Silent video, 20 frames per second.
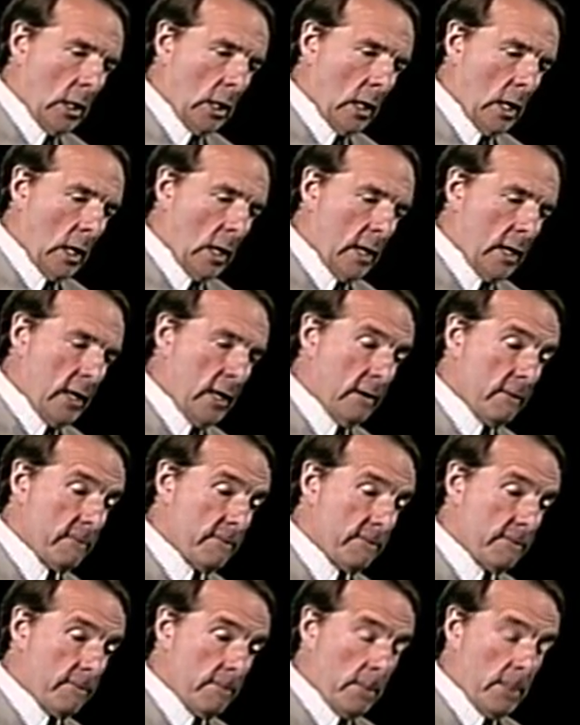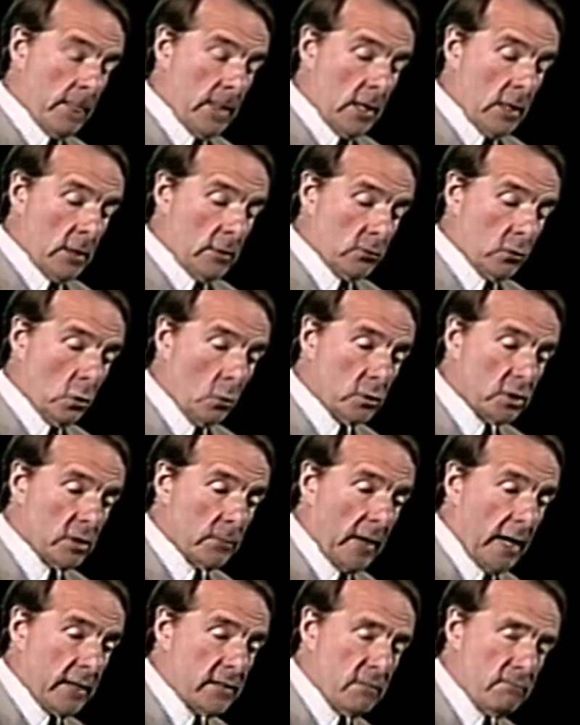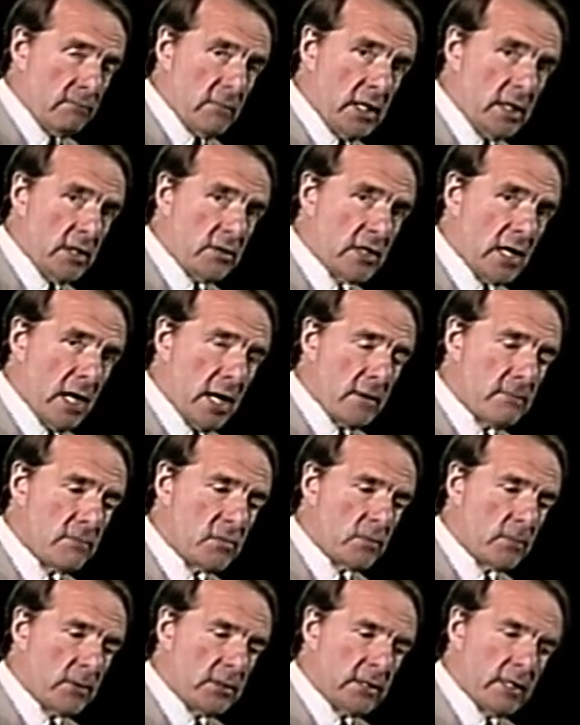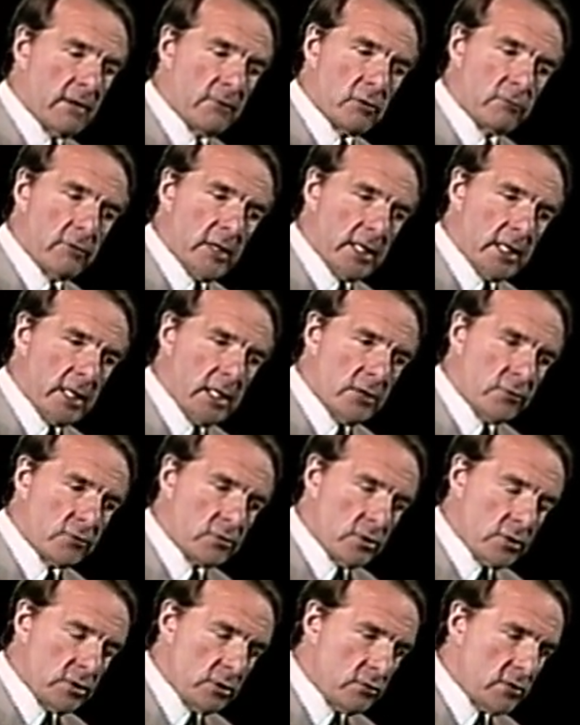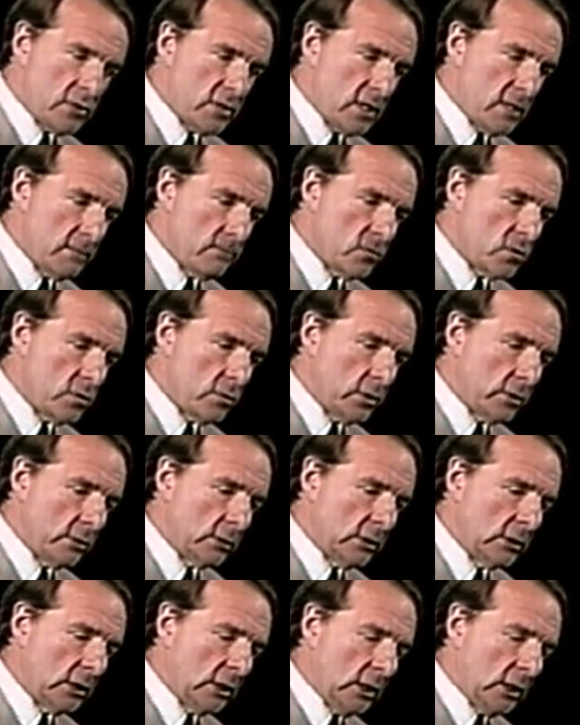I have talked about him many times but never really introduced him to you.